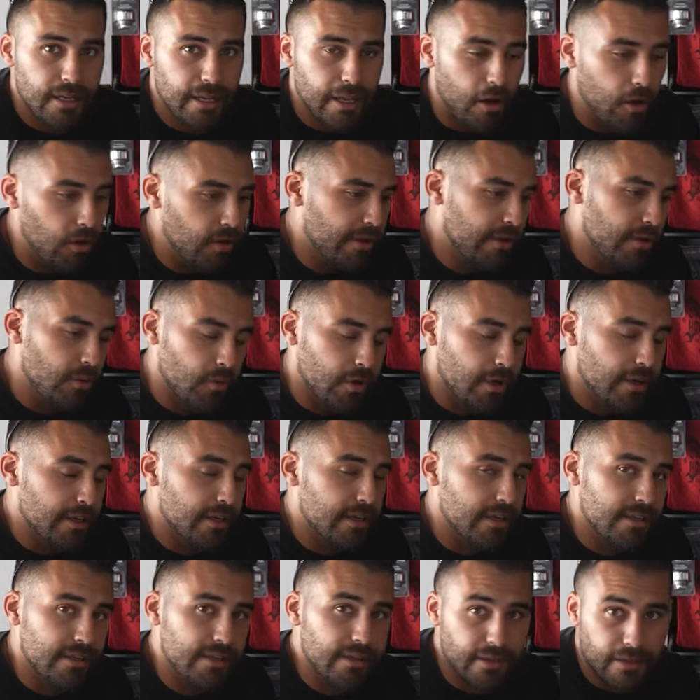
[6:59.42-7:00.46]
all in one
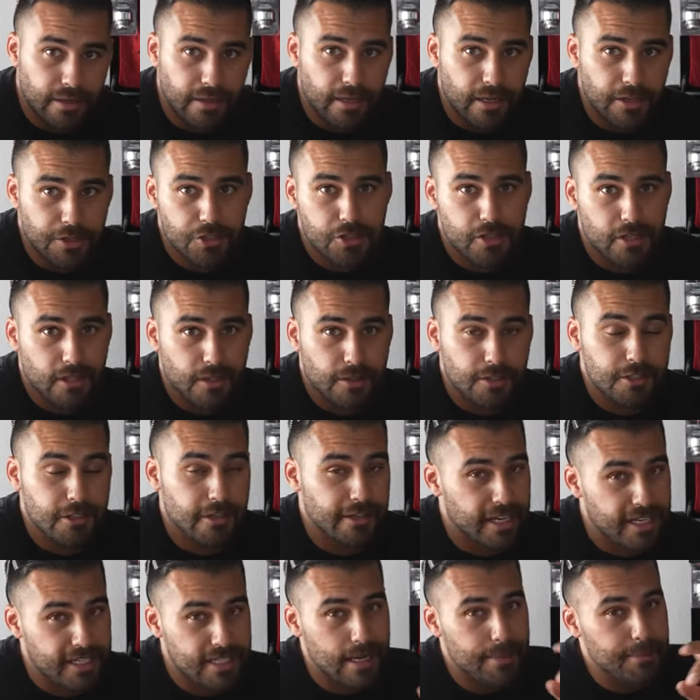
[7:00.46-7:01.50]
nutshell. Until
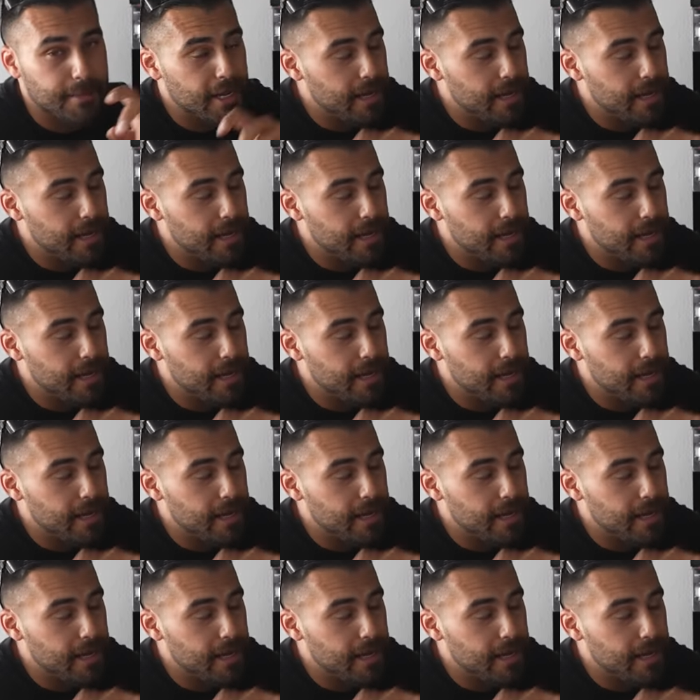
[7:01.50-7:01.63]
next time,